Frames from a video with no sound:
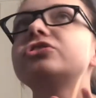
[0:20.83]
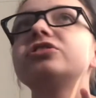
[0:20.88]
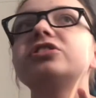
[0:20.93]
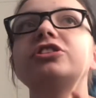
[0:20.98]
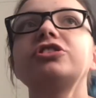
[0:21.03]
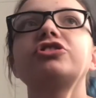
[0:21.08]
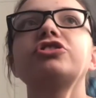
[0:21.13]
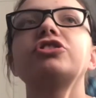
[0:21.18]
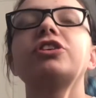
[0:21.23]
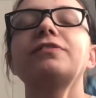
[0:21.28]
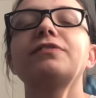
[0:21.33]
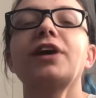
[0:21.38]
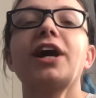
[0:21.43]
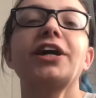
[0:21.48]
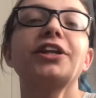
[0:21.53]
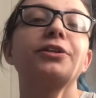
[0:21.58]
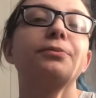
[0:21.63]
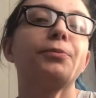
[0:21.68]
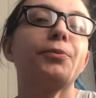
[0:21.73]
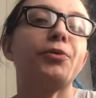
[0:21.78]
literally I've not
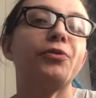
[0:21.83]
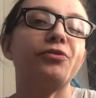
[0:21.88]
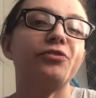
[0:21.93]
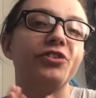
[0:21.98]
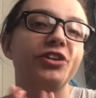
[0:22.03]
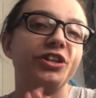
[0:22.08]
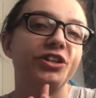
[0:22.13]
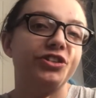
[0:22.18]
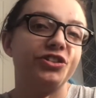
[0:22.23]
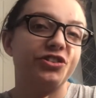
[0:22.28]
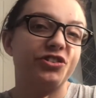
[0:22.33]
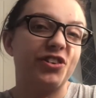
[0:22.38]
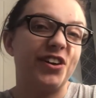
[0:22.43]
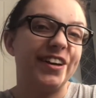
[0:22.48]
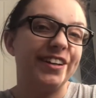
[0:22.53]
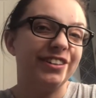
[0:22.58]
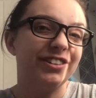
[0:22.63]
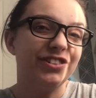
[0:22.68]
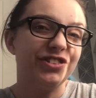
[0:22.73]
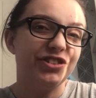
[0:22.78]
had the motivation or
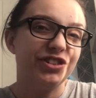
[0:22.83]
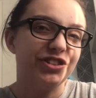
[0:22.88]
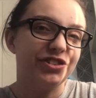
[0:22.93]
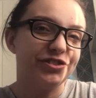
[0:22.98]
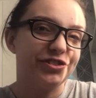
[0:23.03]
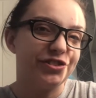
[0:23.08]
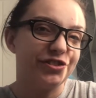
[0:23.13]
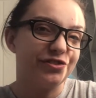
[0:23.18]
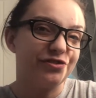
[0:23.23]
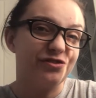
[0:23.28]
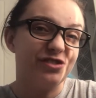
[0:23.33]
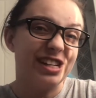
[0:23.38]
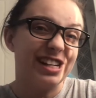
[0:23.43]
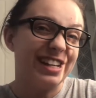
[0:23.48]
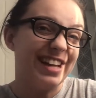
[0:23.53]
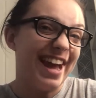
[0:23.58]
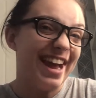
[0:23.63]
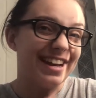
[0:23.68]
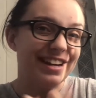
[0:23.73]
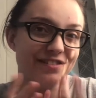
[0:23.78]
energy to do
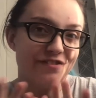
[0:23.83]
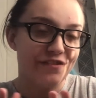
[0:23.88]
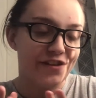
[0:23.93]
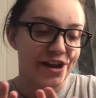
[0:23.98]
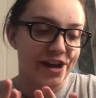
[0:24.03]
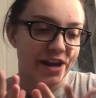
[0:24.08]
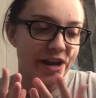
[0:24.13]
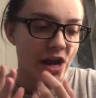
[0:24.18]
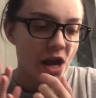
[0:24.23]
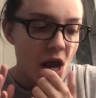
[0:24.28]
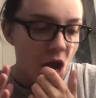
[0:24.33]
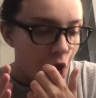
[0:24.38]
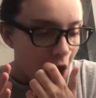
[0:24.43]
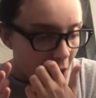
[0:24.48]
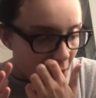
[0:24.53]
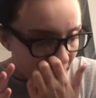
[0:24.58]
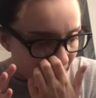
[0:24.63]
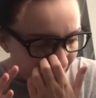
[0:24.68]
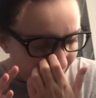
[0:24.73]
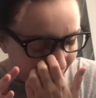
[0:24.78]
really anything,
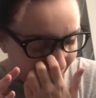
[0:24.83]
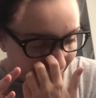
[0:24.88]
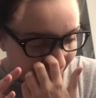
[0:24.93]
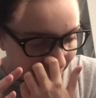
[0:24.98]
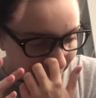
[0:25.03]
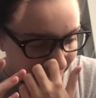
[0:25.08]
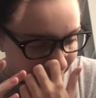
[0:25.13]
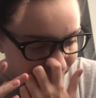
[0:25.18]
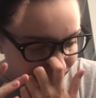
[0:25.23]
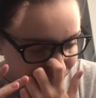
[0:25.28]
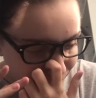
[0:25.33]
and